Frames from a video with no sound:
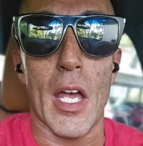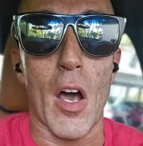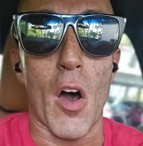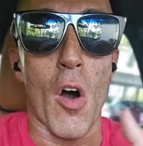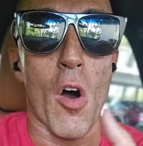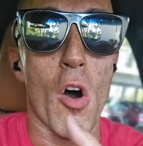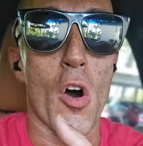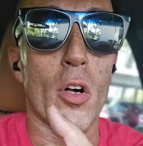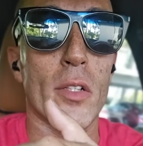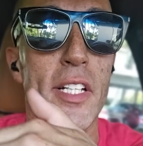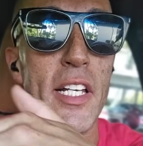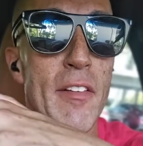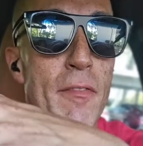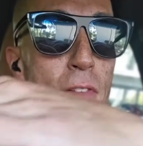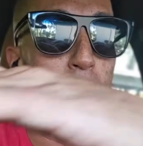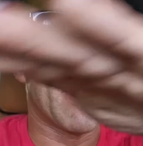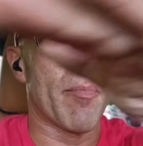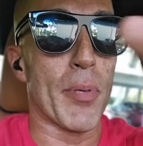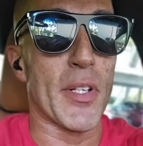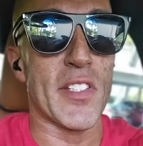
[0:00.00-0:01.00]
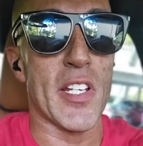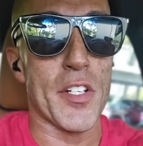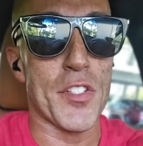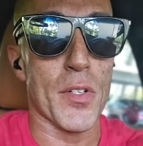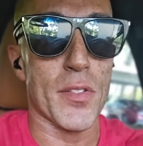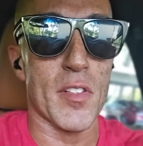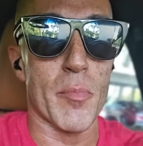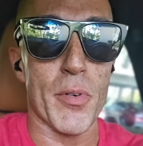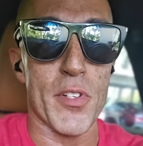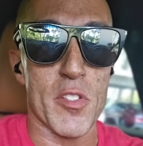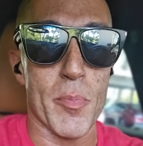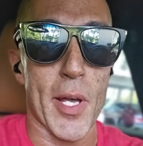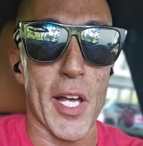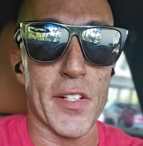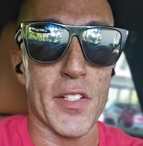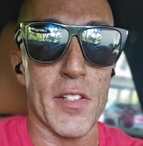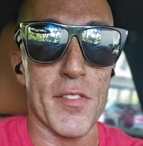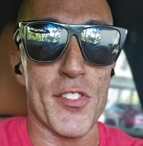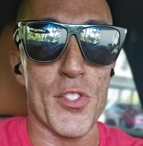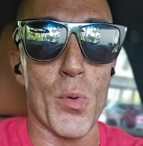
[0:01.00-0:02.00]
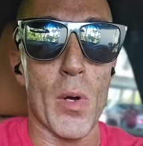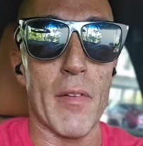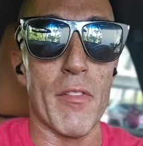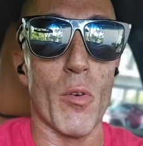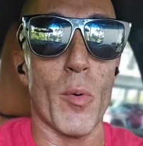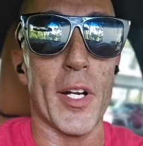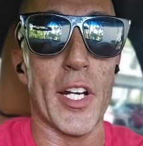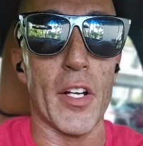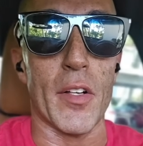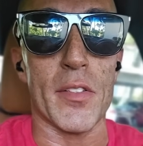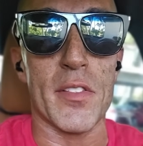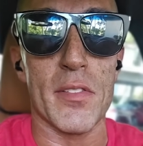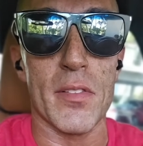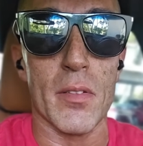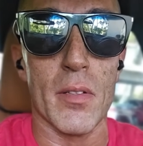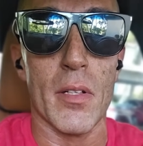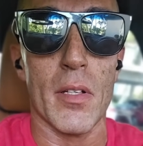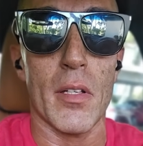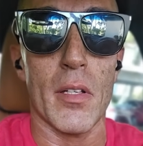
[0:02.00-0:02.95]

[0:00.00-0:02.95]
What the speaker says: all the infinite potentials and perspectives through everyone else.